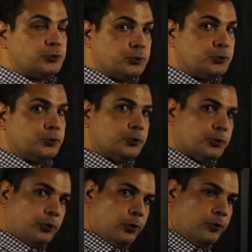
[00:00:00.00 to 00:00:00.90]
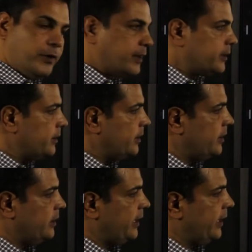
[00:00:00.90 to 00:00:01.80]
2 over
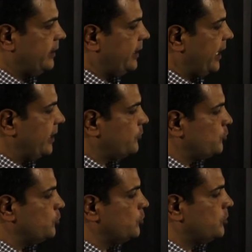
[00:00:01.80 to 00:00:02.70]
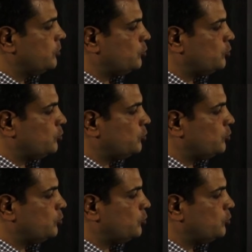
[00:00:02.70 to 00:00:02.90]
-2.